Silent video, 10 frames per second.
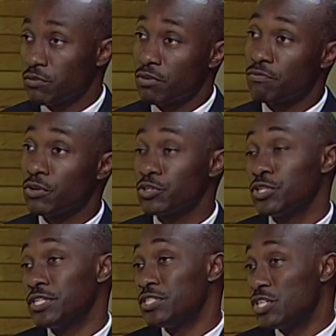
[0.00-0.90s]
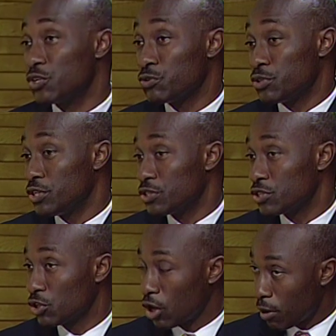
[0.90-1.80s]
refer it to the Senior
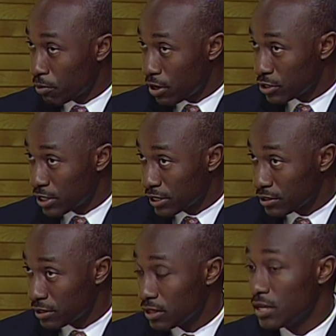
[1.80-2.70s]
Citizens Law Project,